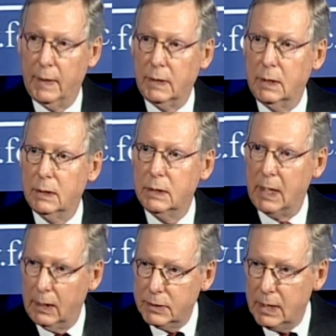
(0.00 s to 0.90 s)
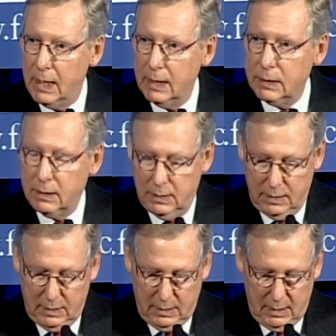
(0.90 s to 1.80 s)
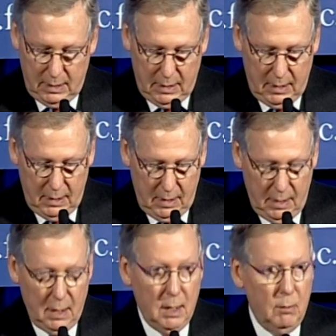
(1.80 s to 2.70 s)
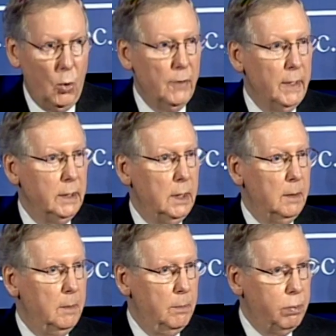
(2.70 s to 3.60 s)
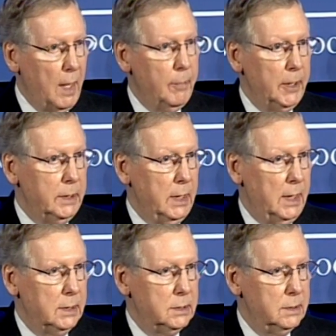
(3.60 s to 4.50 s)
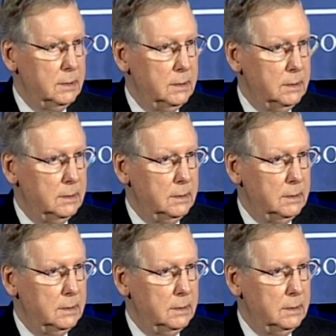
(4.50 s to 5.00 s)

more than the sales tax, more than the property tax.